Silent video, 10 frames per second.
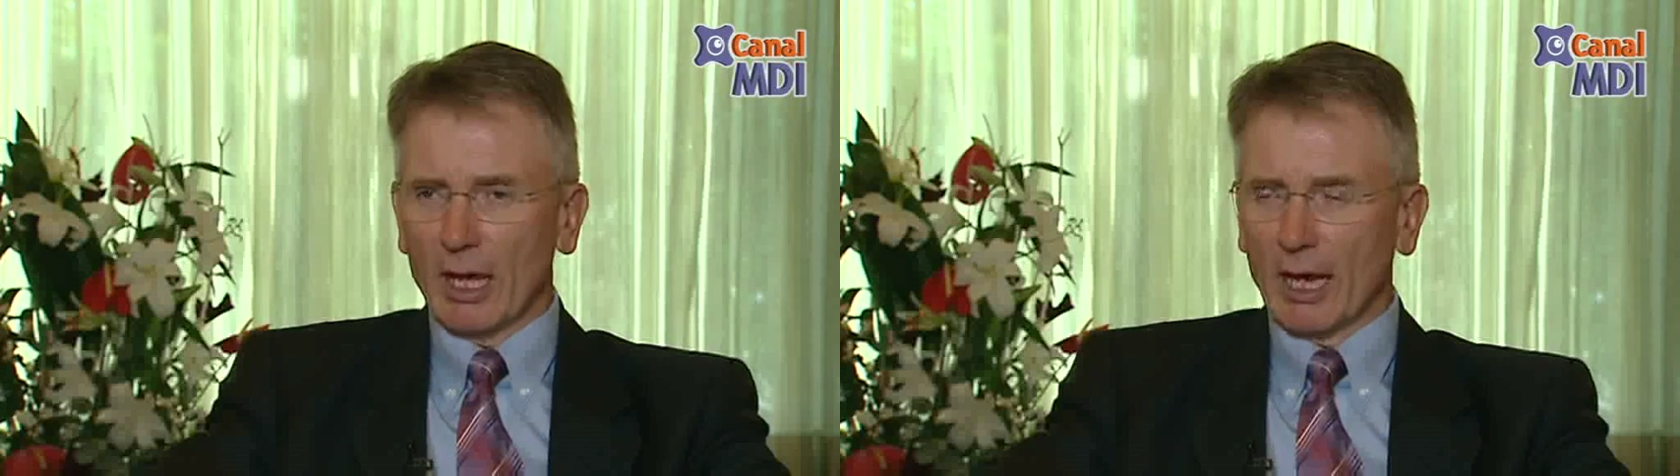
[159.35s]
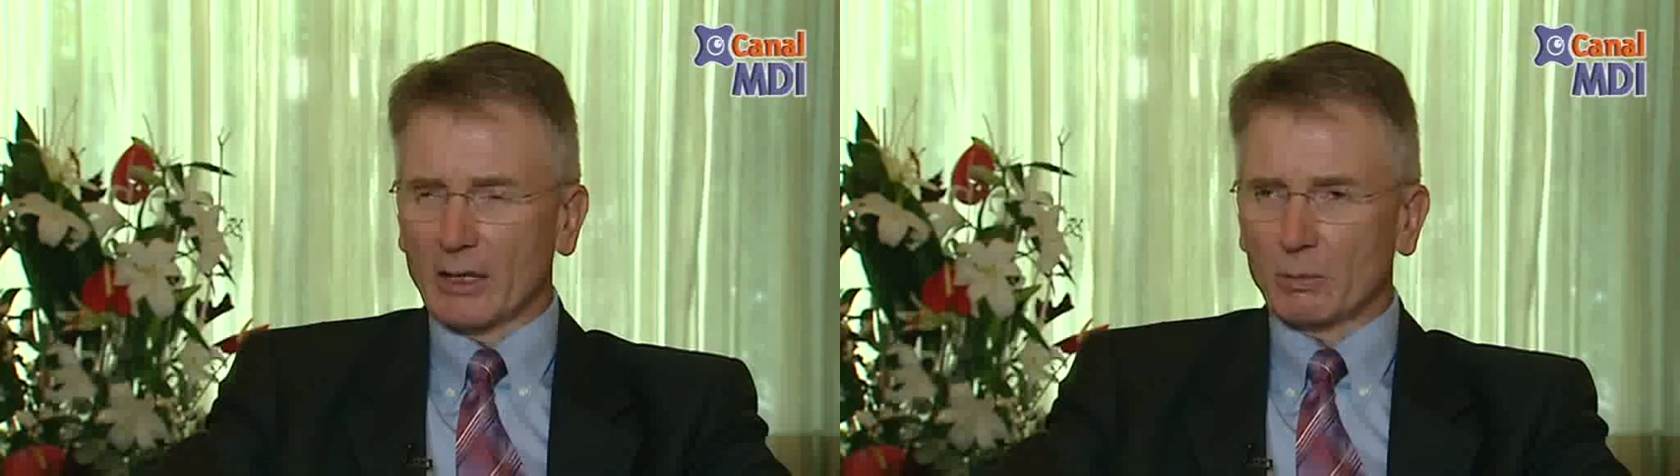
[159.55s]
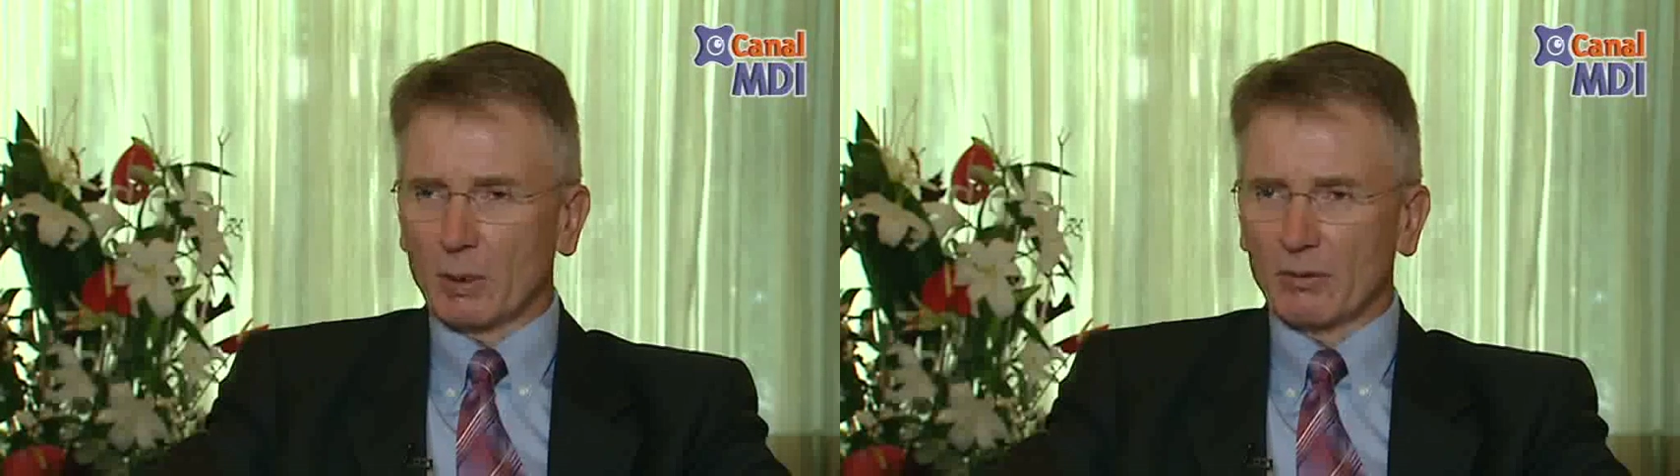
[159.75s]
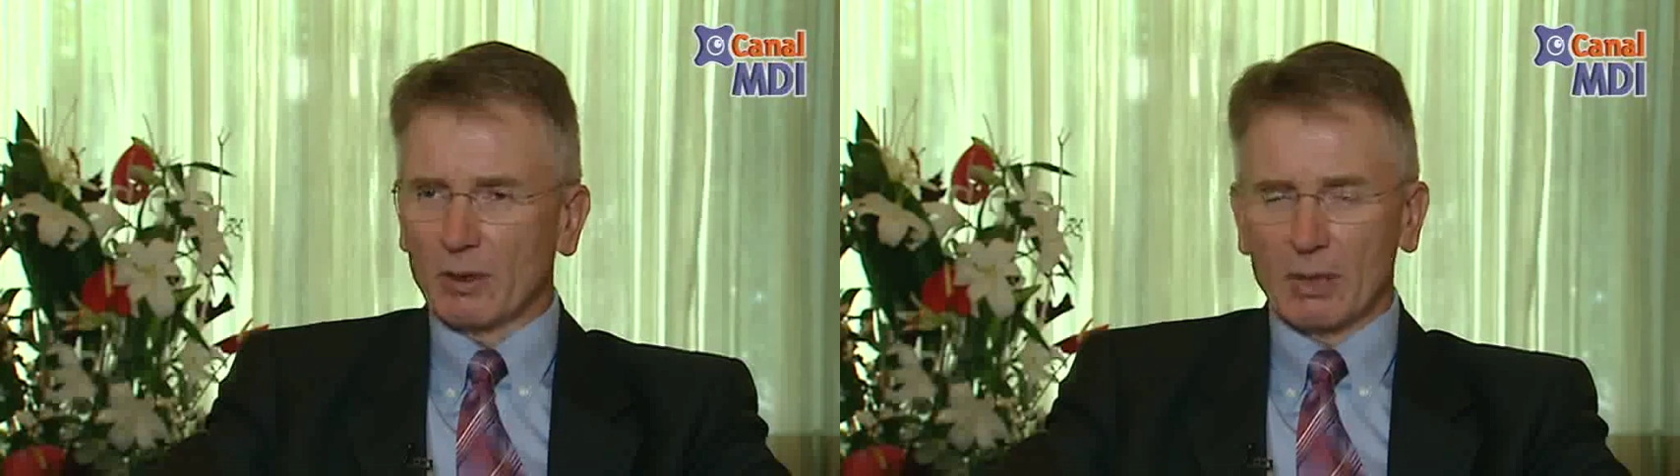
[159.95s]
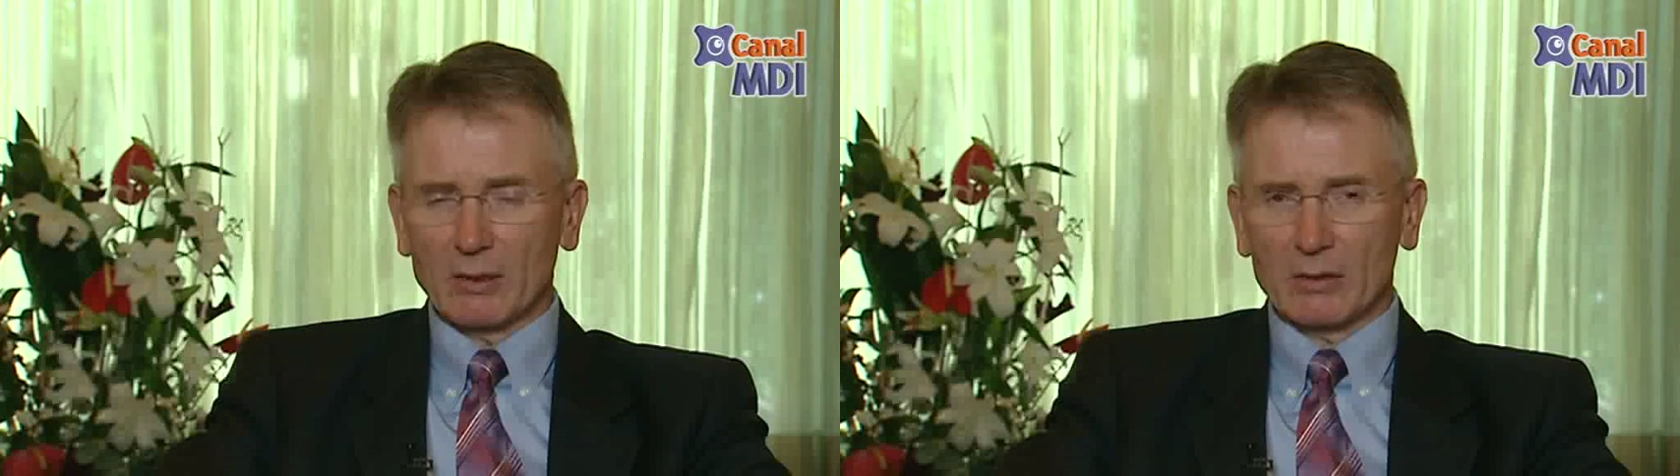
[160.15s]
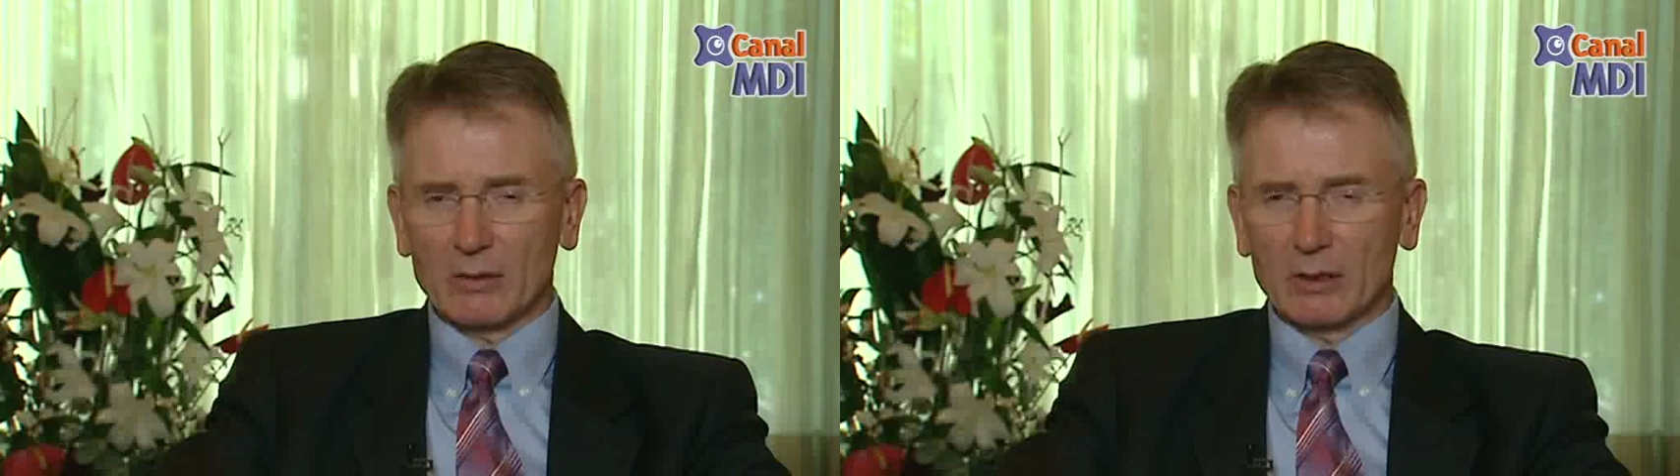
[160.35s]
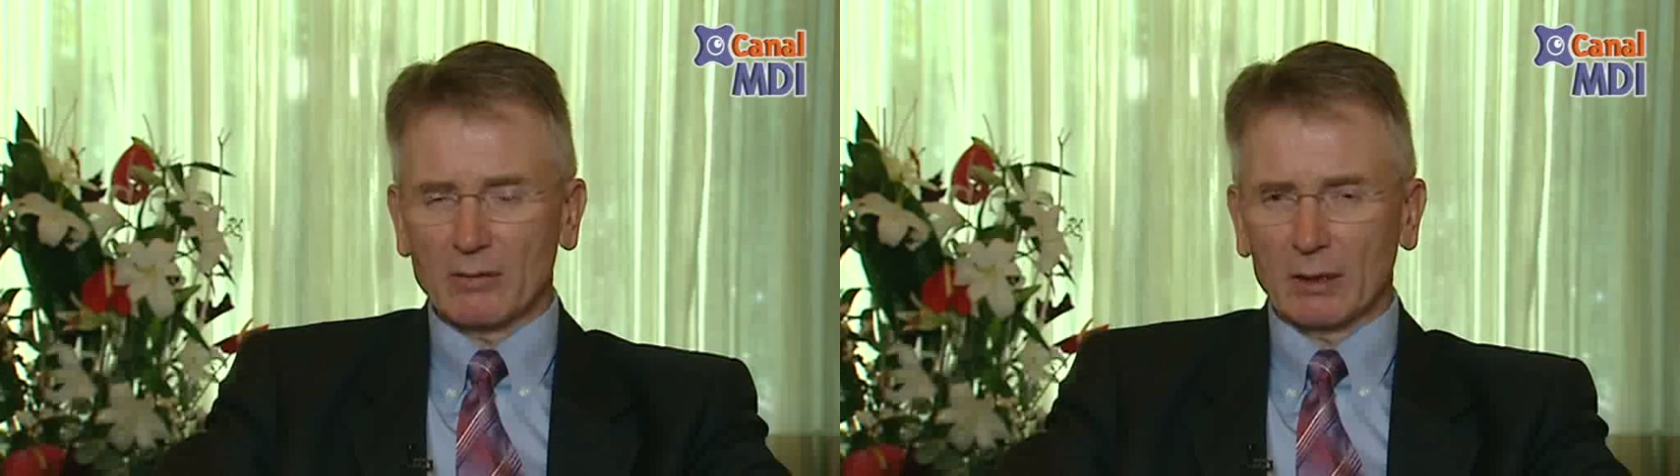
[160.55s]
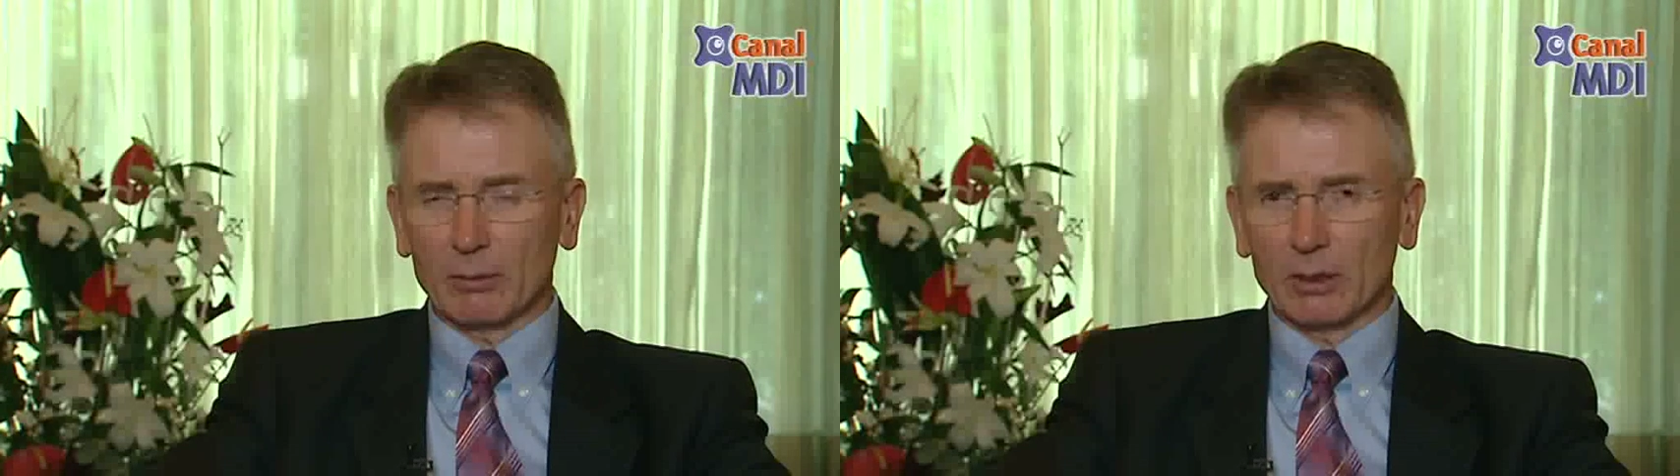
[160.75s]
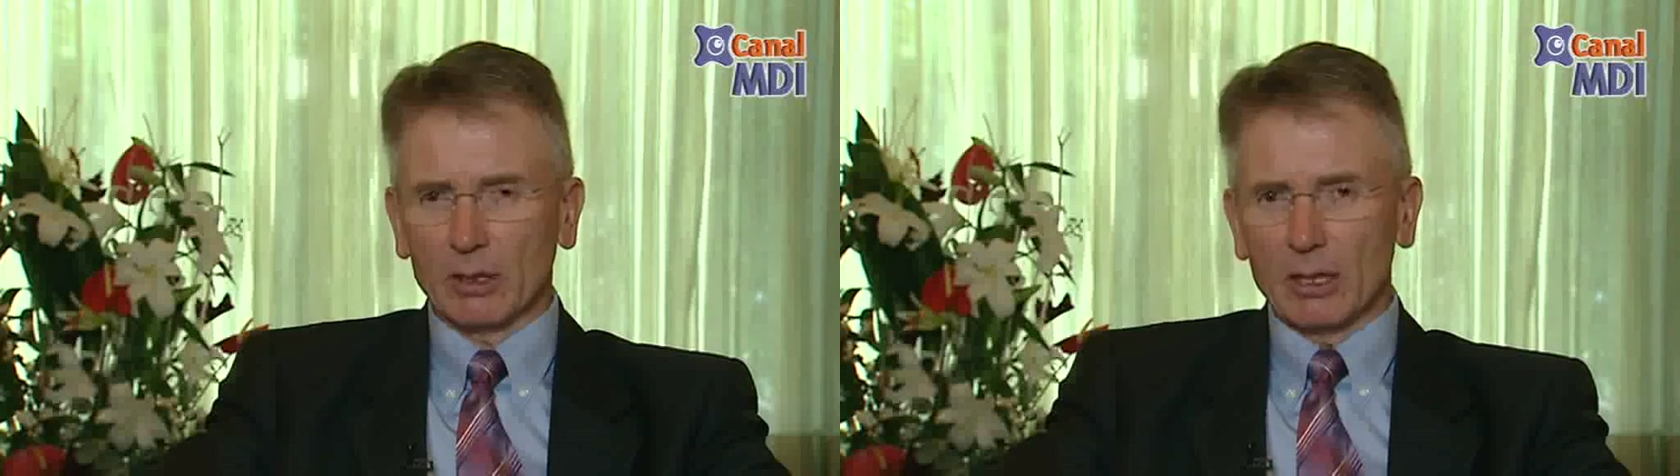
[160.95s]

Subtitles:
HPV medicines in development.